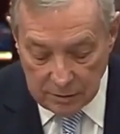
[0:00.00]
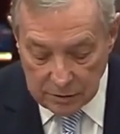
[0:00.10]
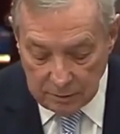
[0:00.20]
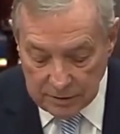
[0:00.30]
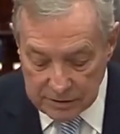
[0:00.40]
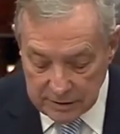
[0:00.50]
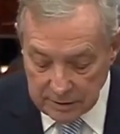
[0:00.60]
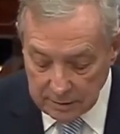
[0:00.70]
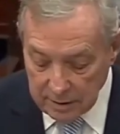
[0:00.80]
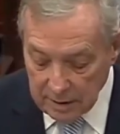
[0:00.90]
Mr.
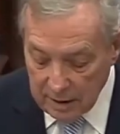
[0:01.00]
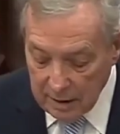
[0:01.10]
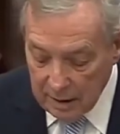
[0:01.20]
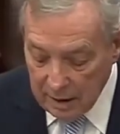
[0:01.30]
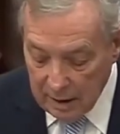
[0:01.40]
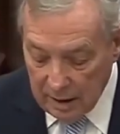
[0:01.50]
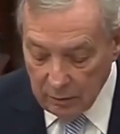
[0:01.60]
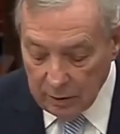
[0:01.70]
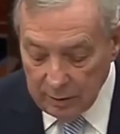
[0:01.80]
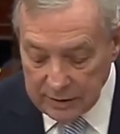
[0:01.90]
President, I
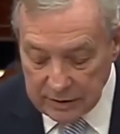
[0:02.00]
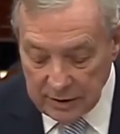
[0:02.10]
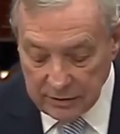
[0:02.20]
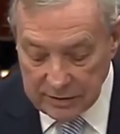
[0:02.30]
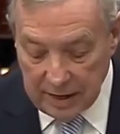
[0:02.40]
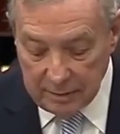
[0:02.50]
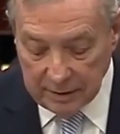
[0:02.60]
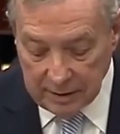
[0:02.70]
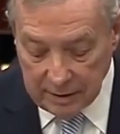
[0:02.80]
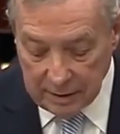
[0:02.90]
want to raise another
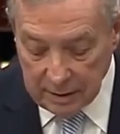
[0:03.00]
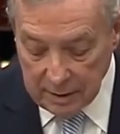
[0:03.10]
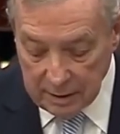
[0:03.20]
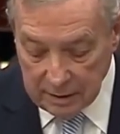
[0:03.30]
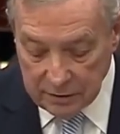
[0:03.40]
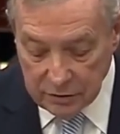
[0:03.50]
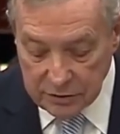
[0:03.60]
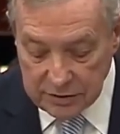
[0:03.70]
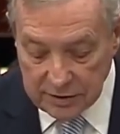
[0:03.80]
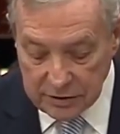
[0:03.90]
topic in the
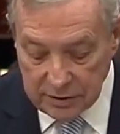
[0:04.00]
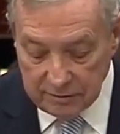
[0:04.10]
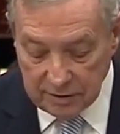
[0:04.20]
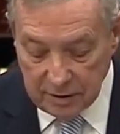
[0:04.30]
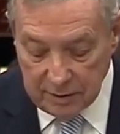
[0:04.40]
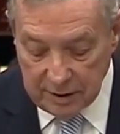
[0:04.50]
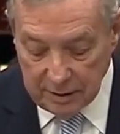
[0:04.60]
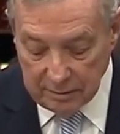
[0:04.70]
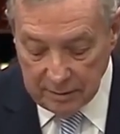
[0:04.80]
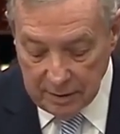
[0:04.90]
jurisdiction of the
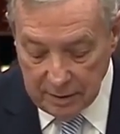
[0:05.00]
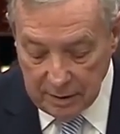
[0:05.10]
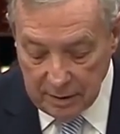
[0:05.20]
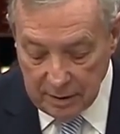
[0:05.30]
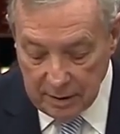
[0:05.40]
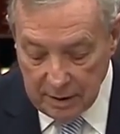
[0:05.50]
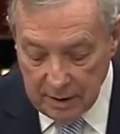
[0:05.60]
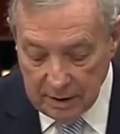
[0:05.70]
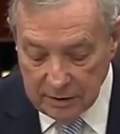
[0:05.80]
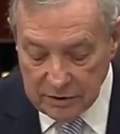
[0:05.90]
committee.
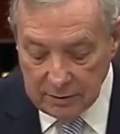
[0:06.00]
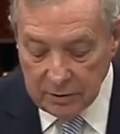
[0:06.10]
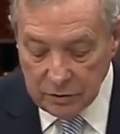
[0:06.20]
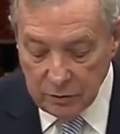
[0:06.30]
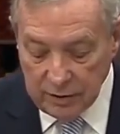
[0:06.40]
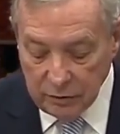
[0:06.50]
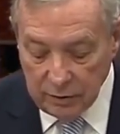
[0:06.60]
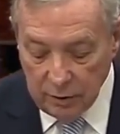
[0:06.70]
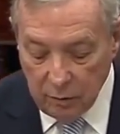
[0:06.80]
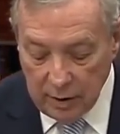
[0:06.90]
In December
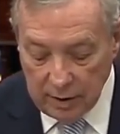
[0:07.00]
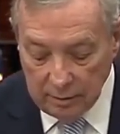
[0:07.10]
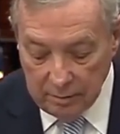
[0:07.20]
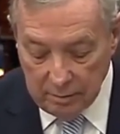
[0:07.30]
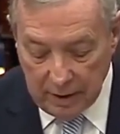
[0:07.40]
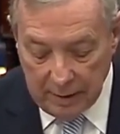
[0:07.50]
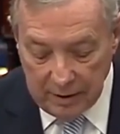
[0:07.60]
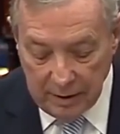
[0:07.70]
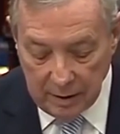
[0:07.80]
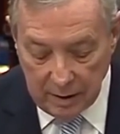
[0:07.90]
2021,
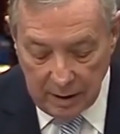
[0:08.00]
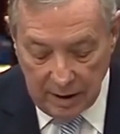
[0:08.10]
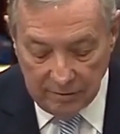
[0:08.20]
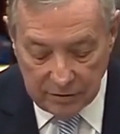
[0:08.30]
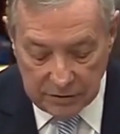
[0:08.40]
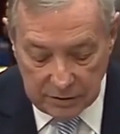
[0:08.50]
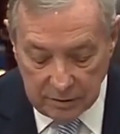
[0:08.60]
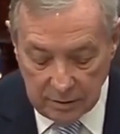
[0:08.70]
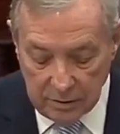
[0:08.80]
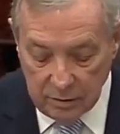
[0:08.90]
Bobby Everson
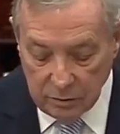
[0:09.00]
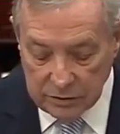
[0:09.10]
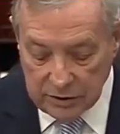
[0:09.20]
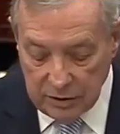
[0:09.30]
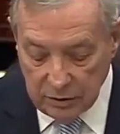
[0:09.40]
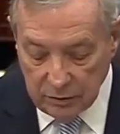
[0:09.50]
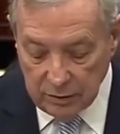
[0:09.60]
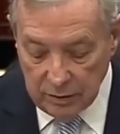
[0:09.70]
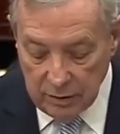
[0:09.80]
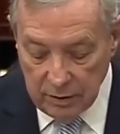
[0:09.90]
was
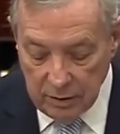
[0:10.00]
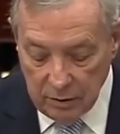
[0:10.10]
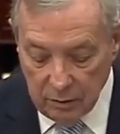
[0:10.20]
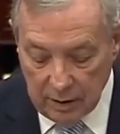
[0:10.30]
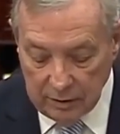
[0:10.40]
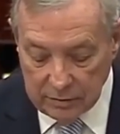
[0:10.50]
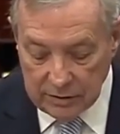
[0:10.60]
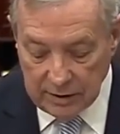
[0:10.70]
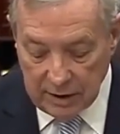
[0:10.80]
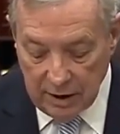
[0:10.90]
killed while he was
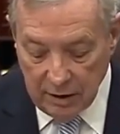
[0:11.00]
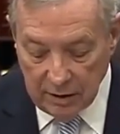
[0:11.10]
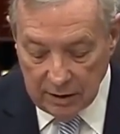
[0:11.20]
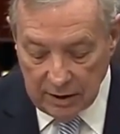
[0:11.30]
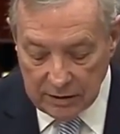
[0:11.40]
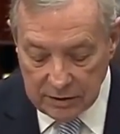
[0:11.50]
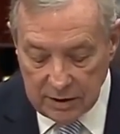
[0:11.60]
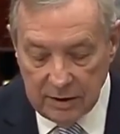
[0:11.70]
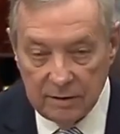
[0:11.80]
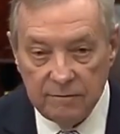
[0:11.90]
in the care and
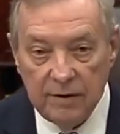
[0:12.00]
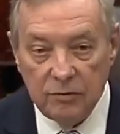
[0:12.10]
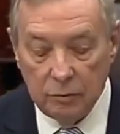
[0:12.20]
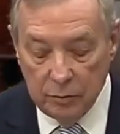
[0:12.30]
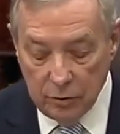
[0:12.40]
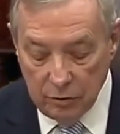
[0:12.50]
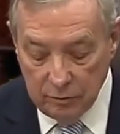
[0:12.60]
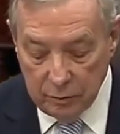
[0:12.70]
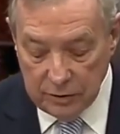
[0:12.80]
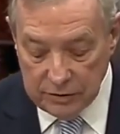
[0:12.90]
custody of the Federal Bureau
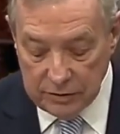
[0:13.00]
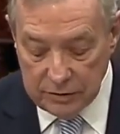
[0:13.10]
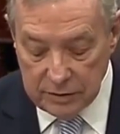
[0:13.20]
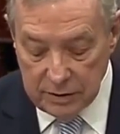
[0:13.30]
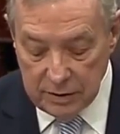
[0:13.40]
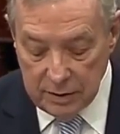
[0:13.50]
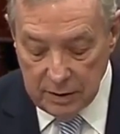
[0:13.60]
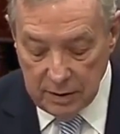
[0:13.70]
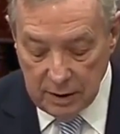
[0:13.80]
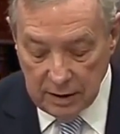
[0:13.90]
of Prisons,
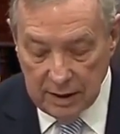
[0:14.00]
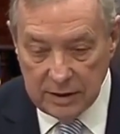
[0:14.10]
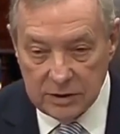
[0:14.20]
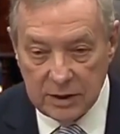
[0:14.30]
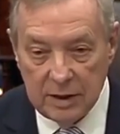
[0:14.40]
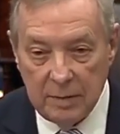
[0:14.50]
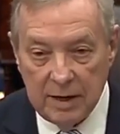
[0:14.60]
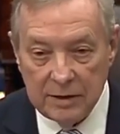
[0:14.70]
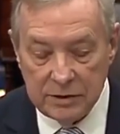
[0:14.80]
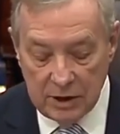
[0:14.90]
allegedly by
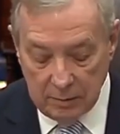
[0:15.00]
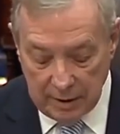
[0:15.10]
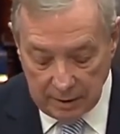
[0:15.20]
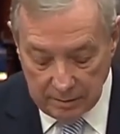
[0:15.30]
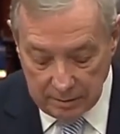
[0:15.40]
his cellmate.